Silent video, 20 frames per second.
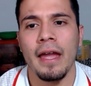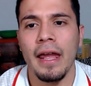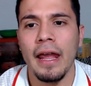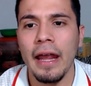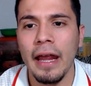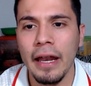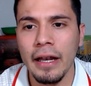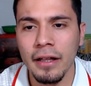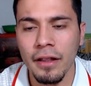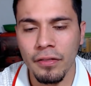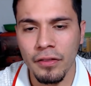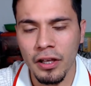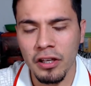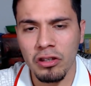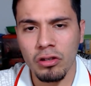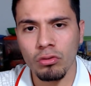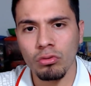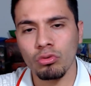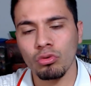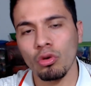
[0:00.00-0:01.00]
And thank
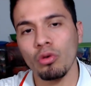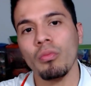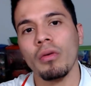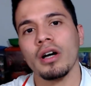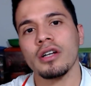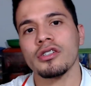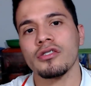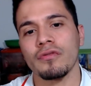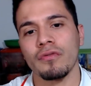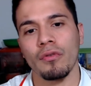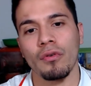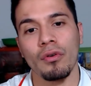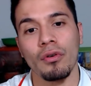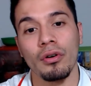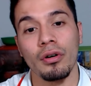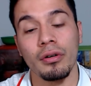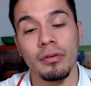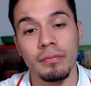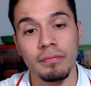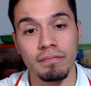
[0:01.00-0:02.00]
you so much
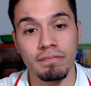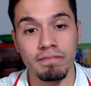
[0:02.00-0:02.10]
for